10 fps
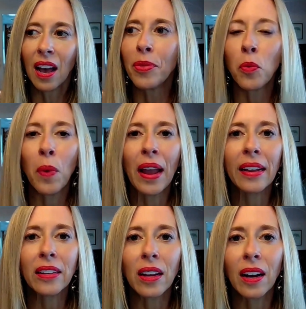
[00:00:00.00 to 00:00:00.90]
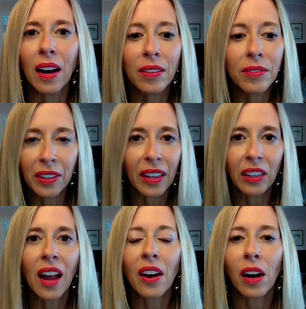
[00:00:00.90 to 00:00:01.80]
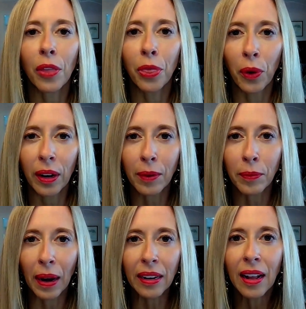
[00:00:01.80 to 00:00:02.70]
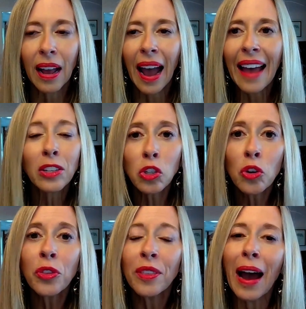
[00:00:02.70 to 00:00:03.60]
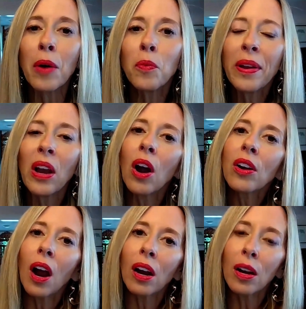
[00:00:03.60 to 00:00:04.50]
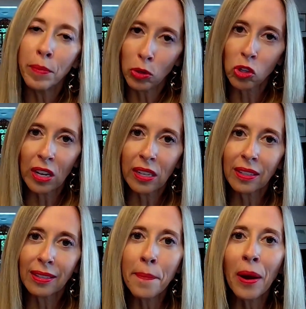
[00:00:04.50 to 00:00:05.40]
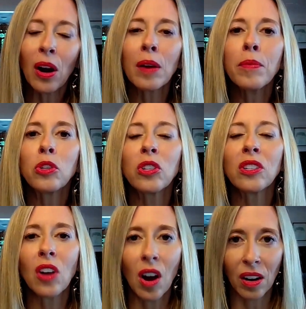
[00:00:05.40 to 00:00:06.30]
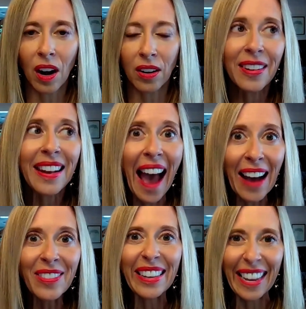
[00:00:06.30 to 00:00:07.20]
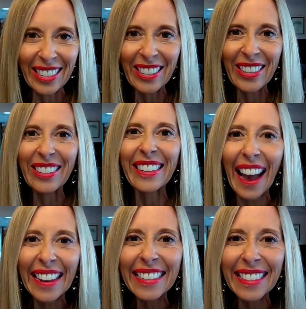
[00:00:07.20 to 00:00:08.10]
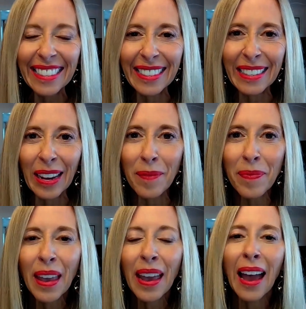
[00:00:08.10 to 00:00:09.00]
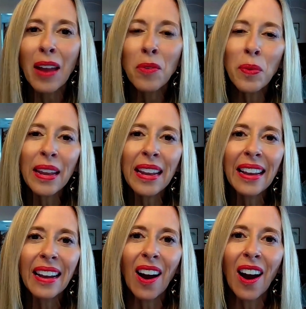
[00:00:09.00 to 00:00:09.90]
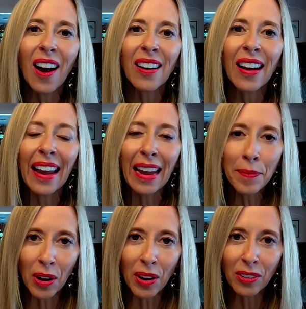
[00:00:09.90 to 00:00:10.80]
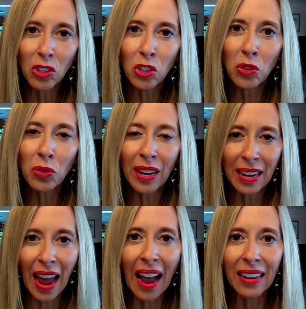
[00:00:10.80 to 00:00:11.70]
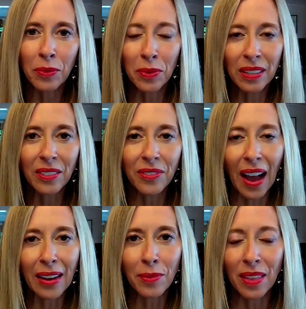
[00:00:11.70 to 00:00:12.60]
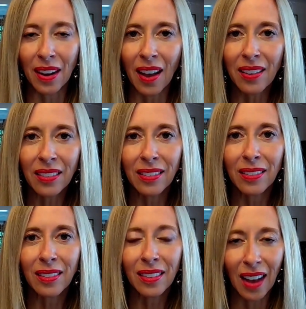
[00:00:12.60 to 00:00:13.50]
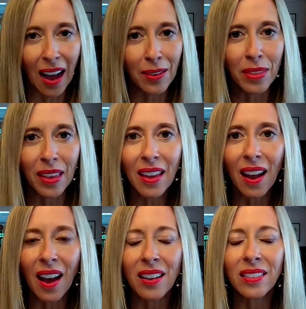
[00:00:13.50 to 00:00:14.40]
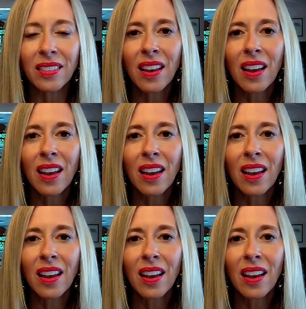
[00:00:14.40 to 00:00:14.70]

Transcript: they're not our authority, right? And there's truth in that. We aren't our emotions, but our emotions are our navigational guidance system. And we are able to connect with the divine within us, God within us,